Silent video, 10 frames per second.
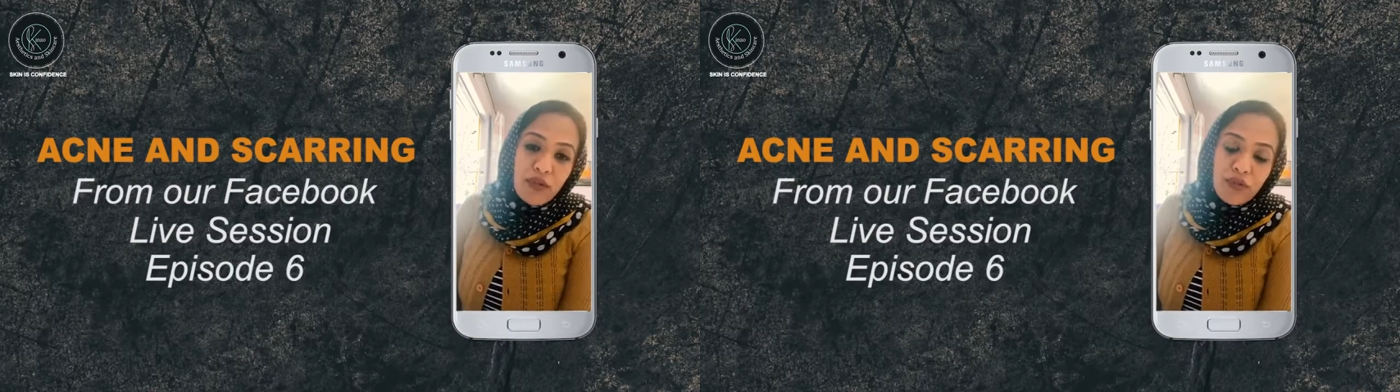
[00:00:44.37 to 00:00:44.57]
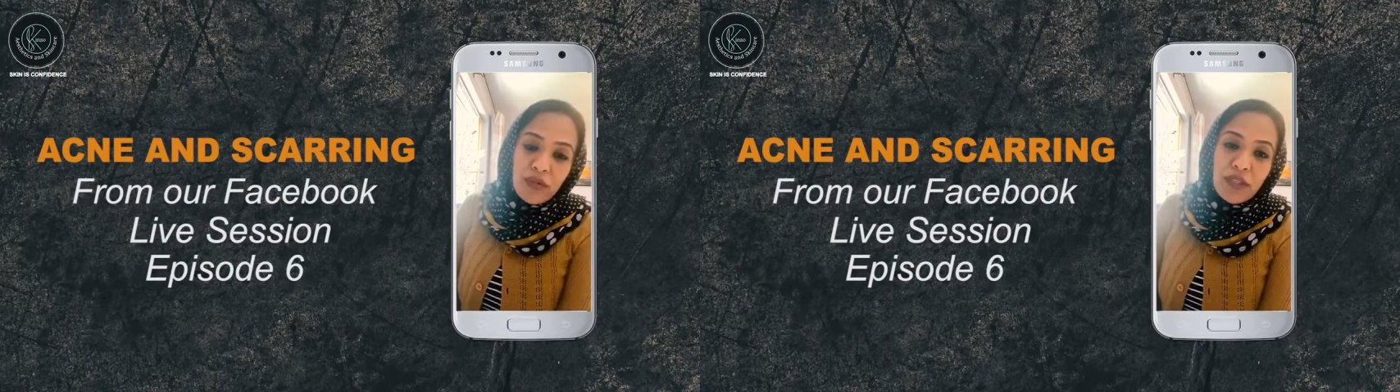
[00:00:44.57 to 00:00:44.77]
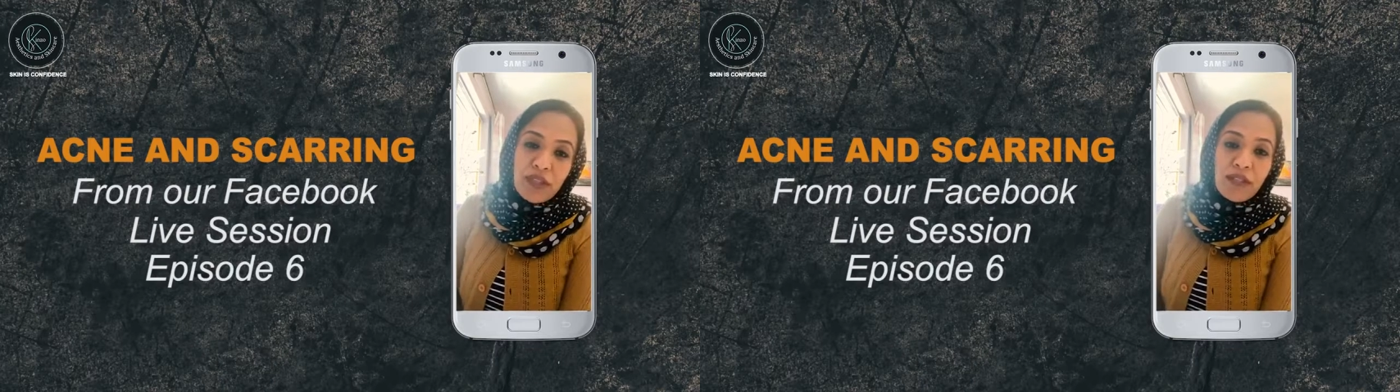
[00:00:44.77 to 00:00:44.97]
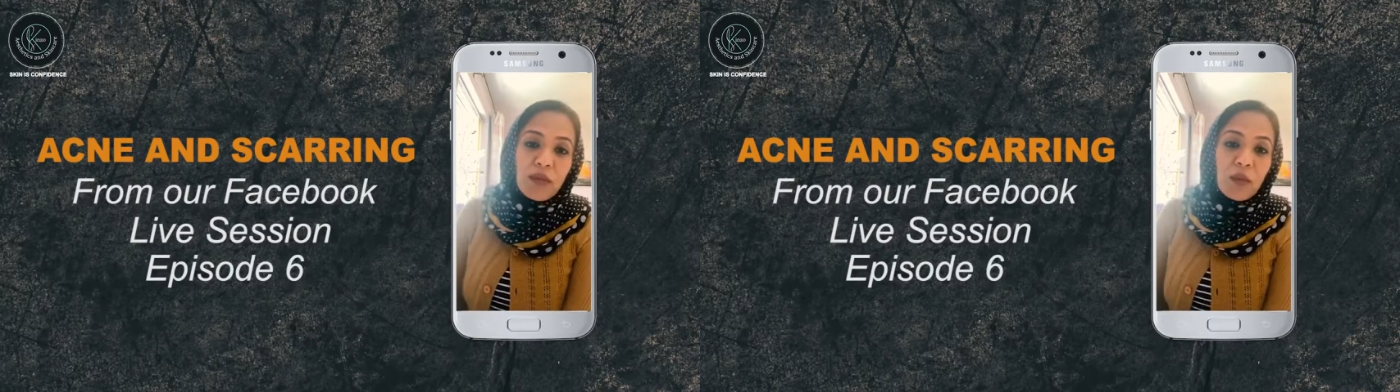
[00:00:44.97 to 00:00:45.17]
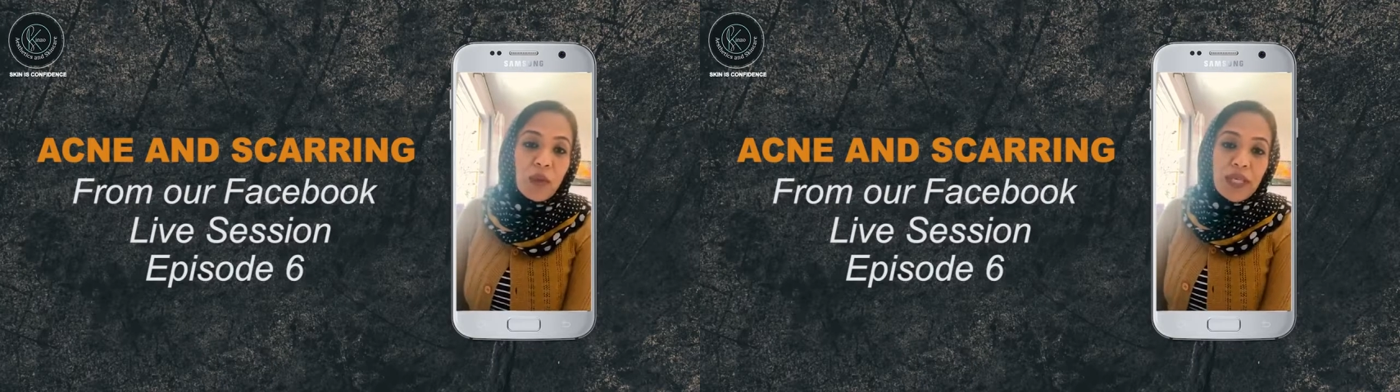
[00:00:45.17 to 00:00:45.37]
to
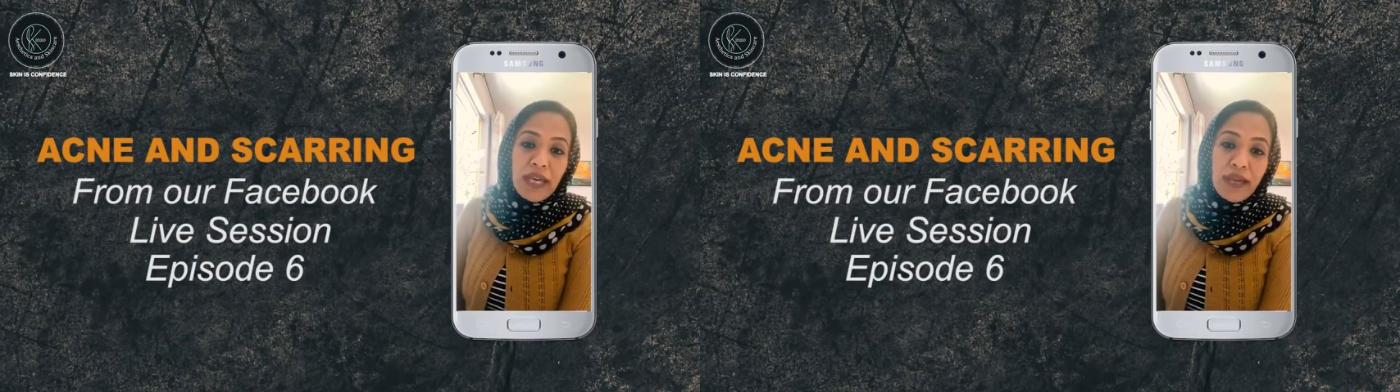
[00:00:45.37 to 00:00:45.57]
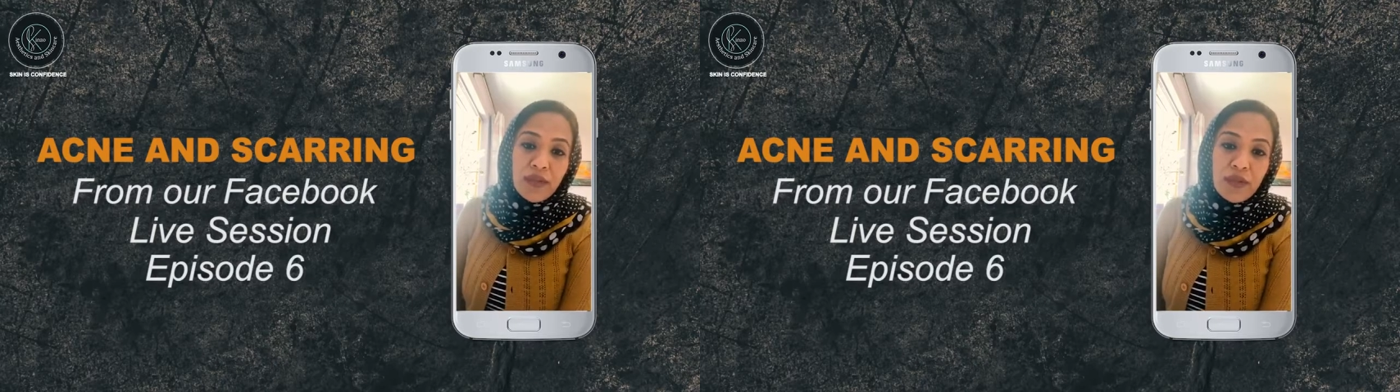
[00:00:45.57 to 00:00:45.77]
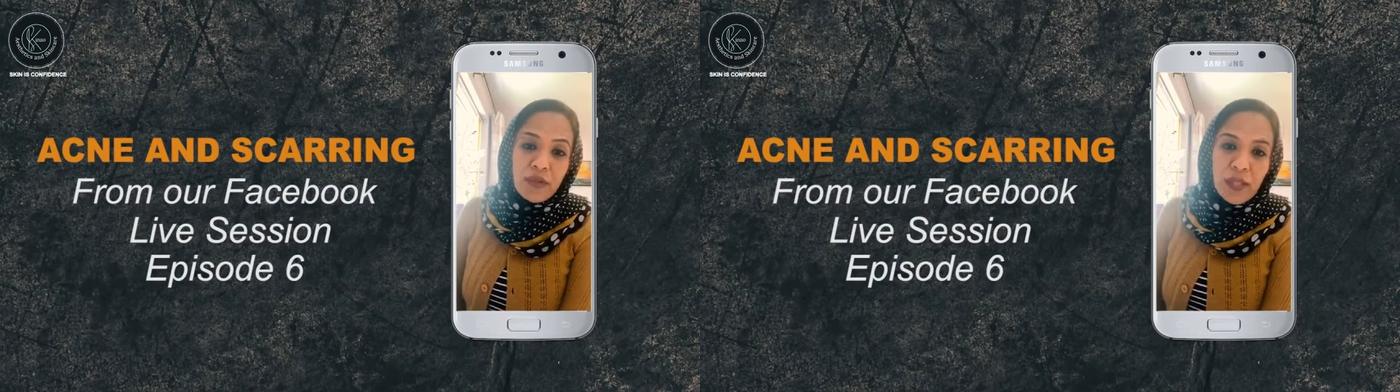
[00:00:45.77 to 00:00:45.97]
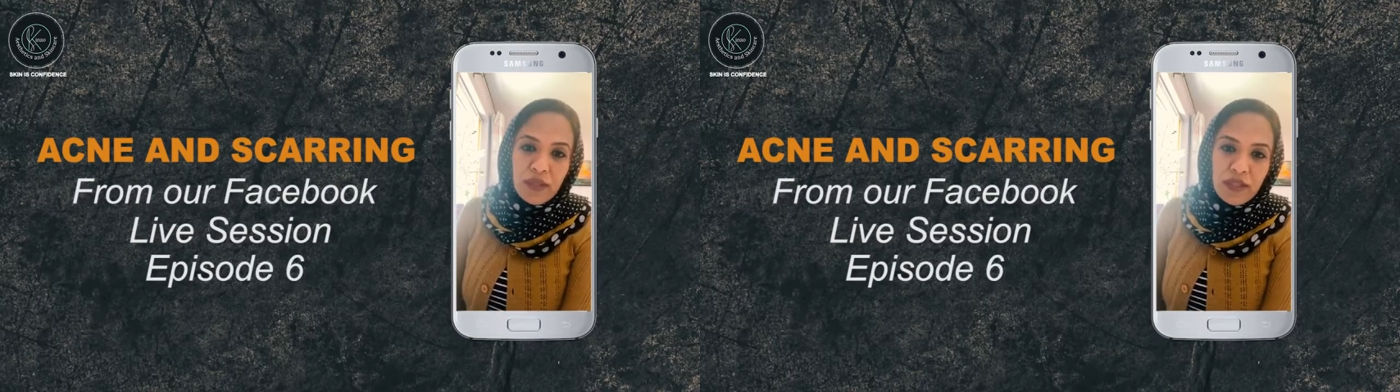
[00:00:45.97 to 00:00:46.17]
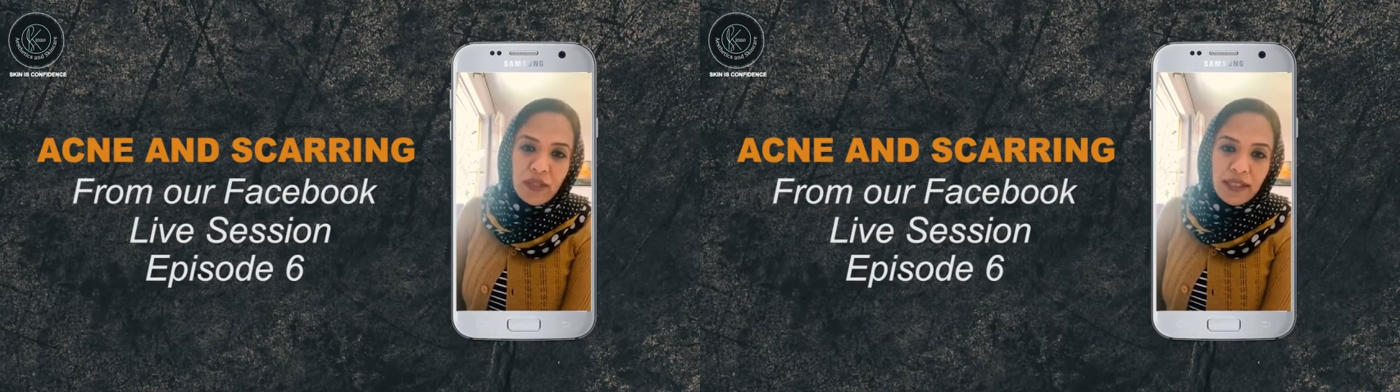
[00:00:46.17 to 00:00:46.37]
what we can do about
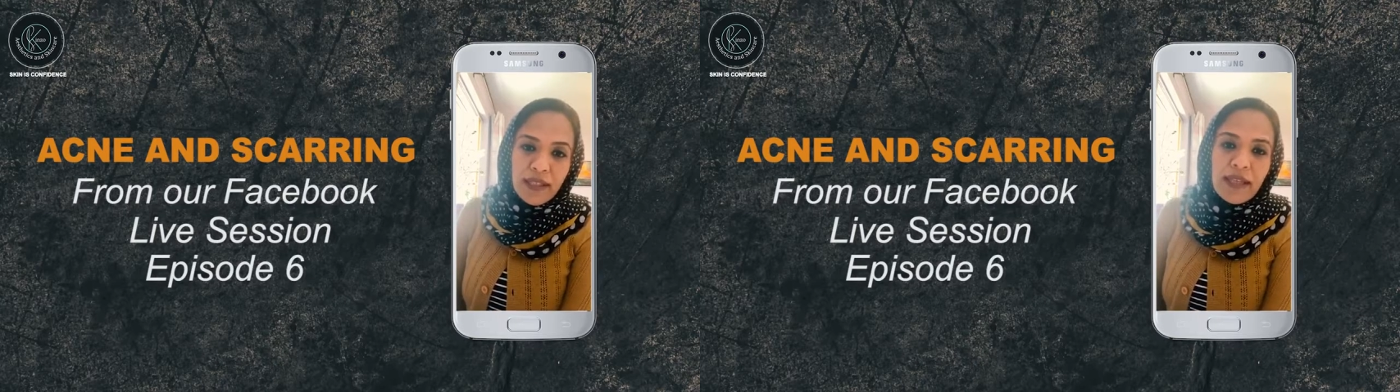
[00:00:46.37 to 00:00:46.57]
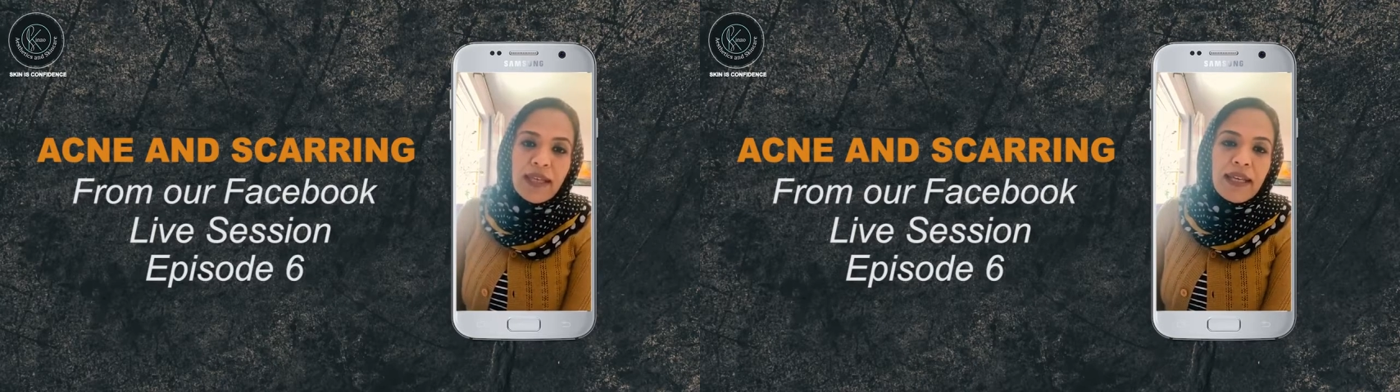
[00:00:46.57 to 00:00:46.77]
scarring,